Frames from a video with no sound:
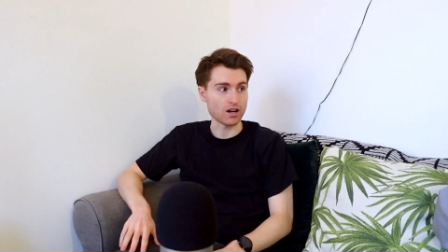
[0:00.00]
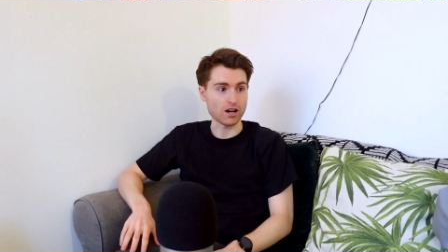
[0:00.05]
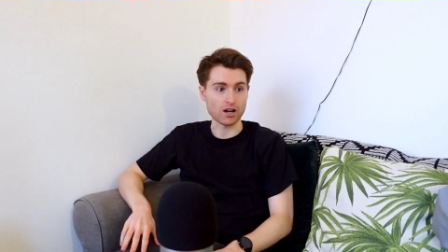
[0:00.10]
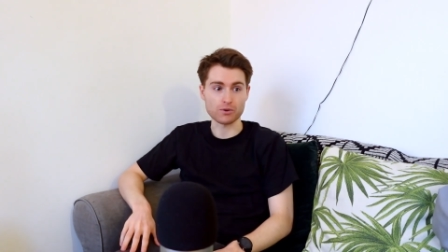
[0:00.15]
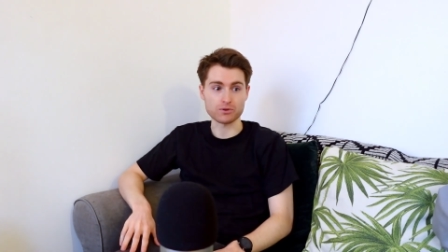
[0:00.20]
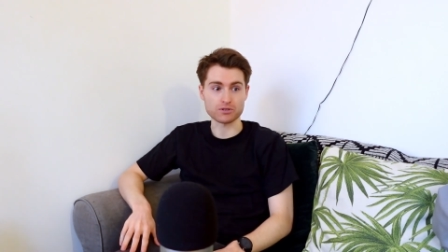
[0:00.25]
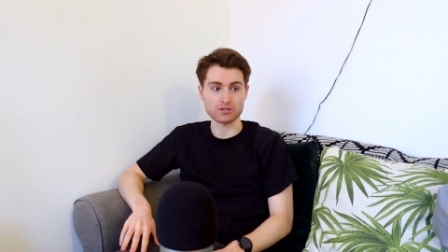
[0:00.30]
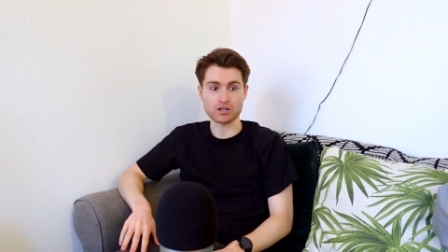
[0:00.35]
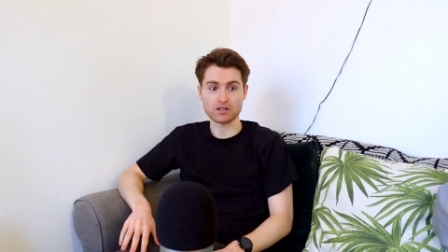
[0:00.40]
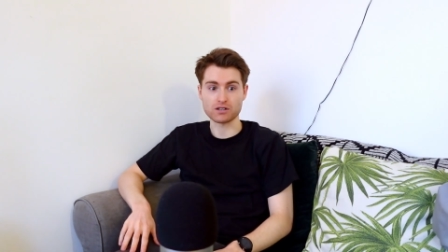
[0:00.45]

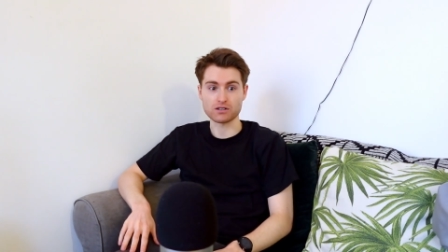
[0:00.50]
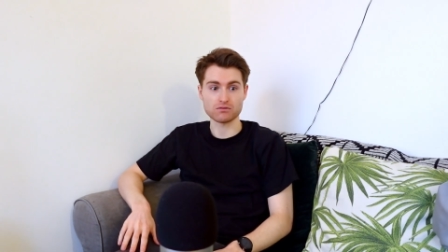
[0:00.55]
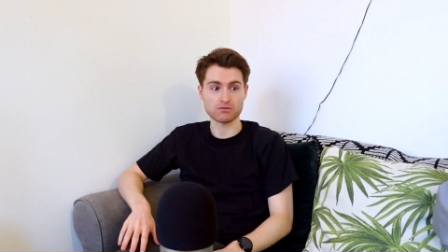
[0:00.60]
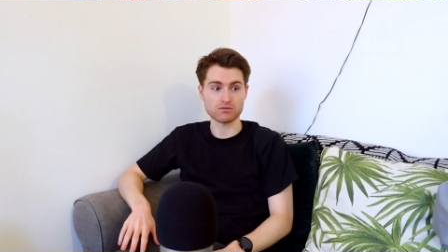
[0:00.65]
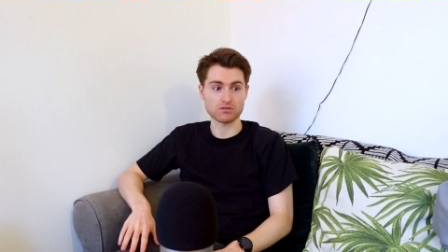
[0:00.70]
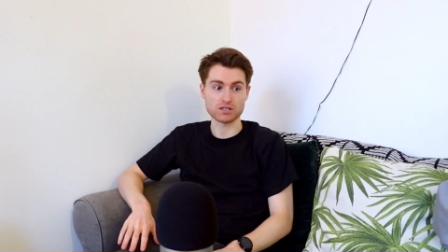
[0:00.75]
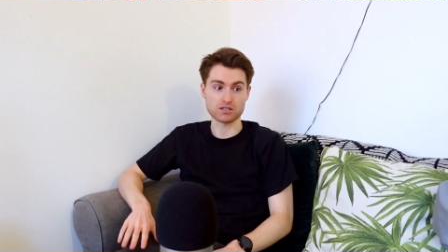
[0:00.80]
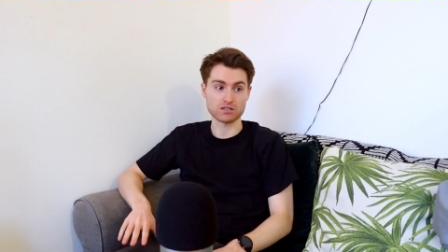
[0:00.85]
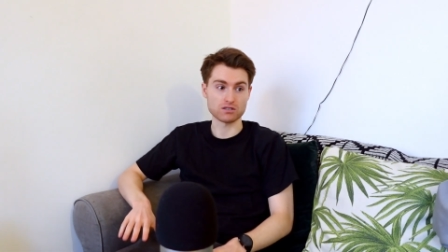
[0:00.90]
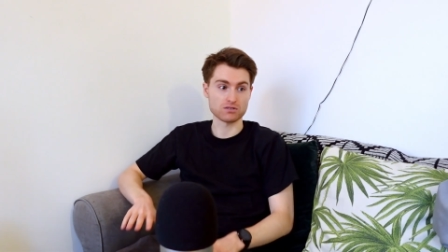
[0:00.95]
I was
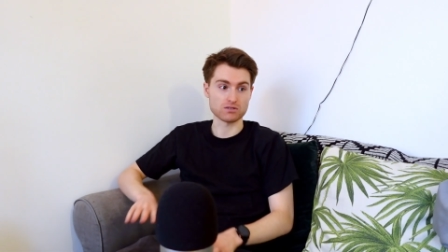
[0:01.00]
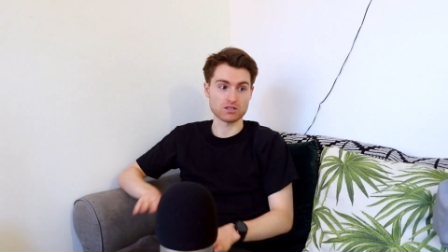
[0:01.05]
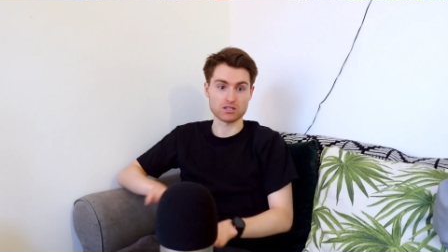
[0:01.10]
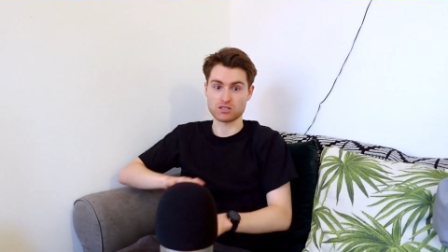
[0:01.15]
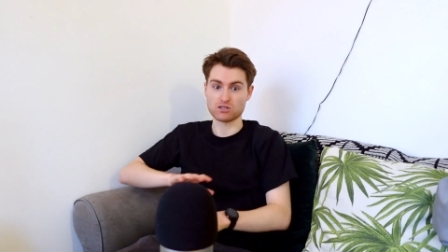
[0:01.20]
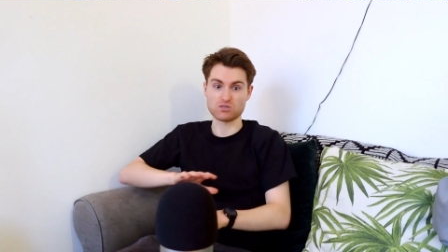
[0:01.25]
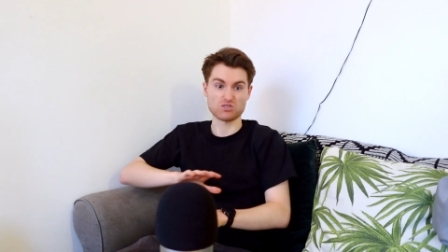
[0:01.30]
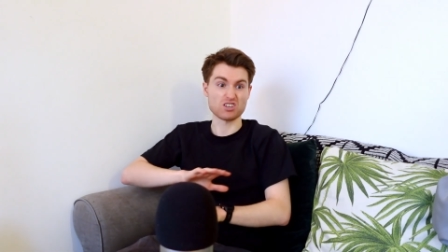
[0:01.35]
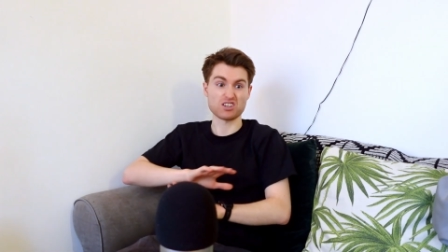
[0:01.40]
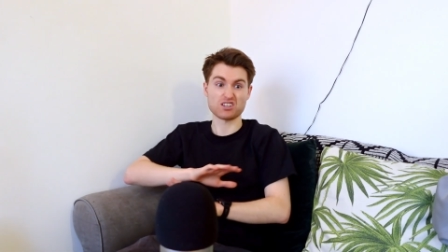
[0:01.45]
like, this
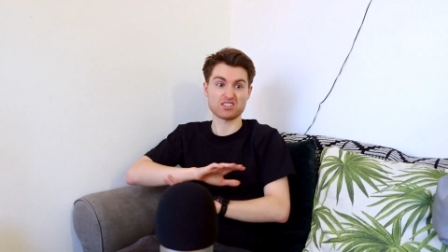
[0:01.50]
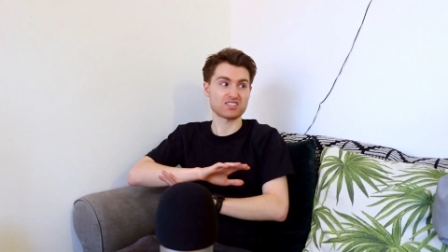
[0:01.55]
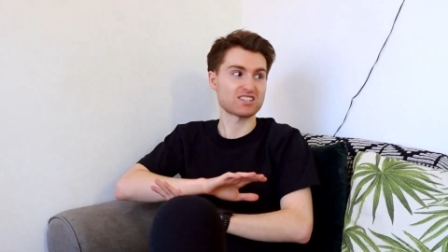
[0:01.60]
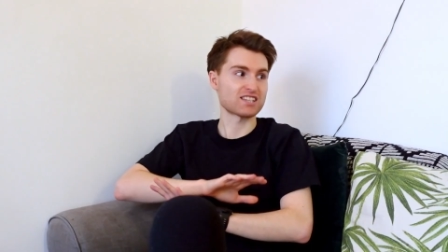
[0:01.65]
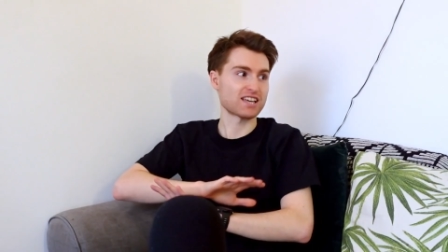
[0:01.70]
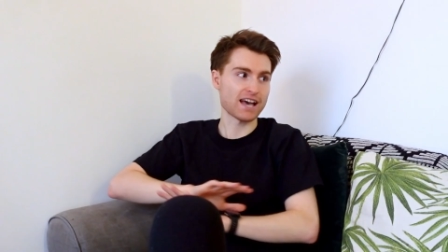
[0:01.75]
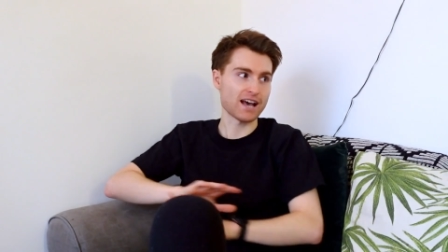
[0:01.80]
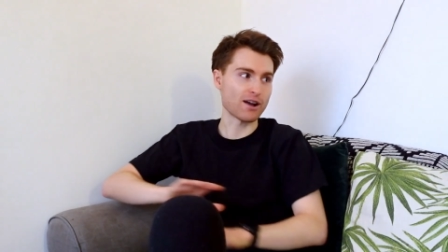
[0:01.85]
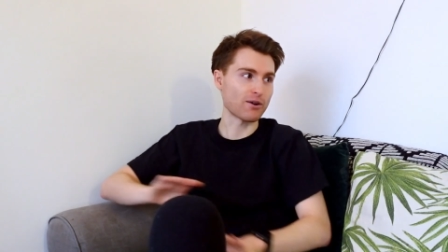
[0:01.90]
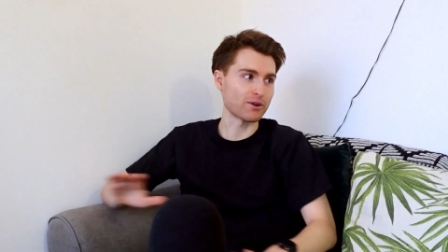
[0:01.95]
is the
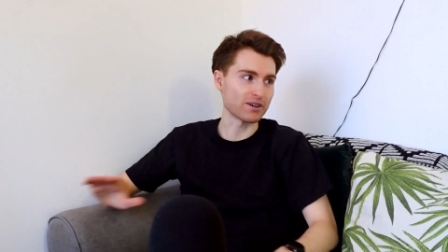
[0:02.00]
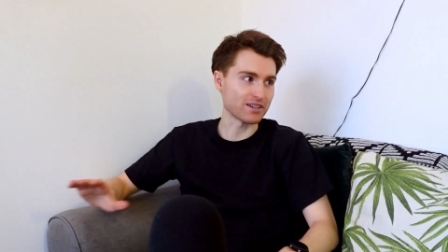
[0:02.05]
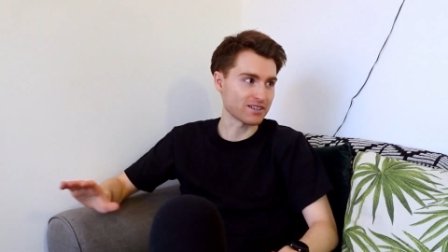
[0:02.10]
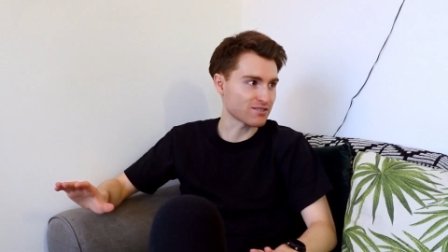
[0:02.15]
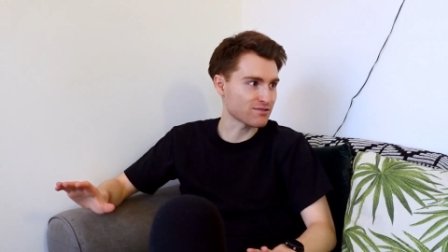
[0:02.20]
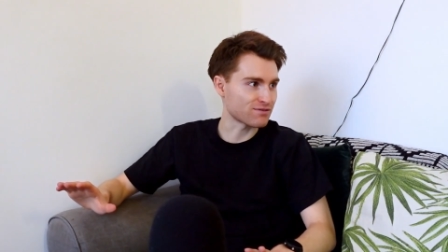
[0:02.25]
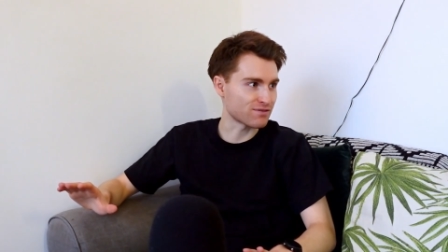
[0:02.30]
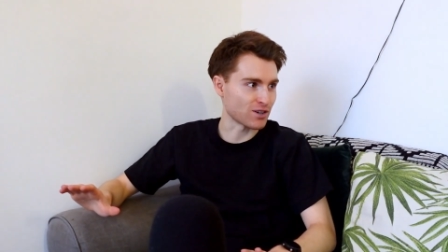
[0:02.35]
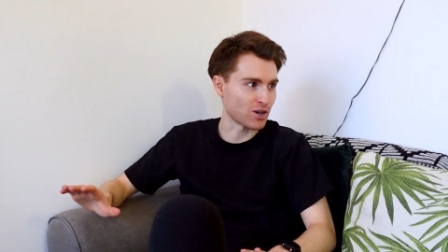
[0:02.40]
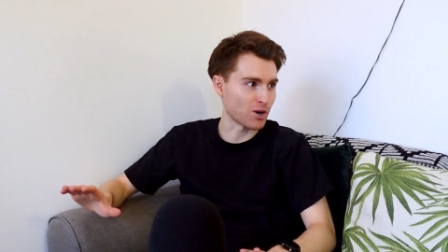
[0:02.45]

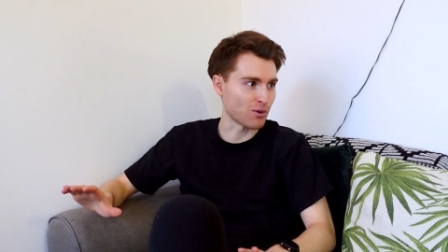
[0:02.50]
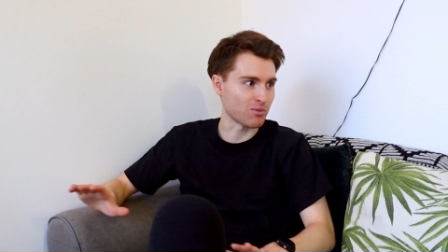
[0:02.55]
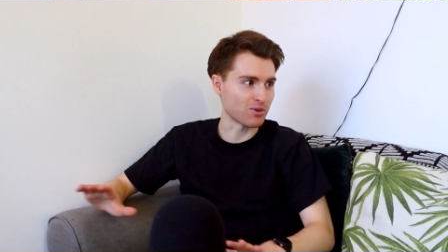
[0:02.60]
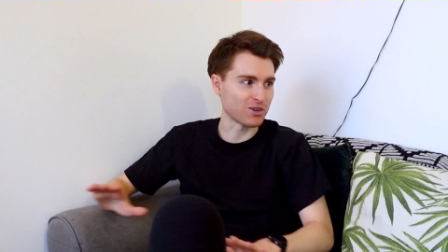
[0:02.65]
scariest film